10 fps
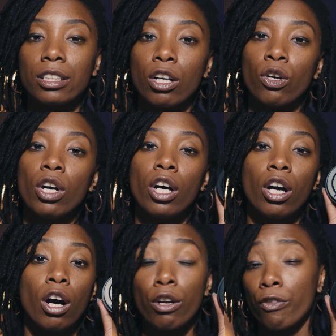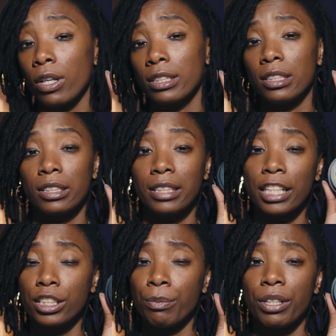So autofocusing is
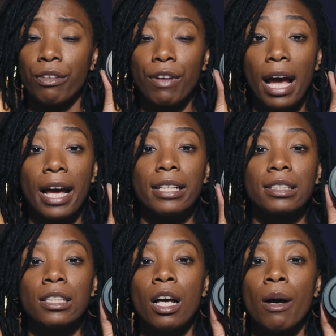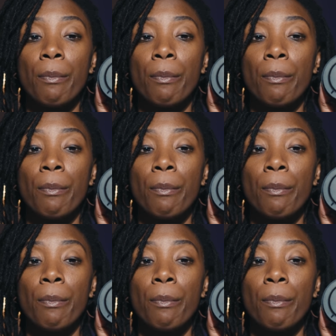actually pretty fast.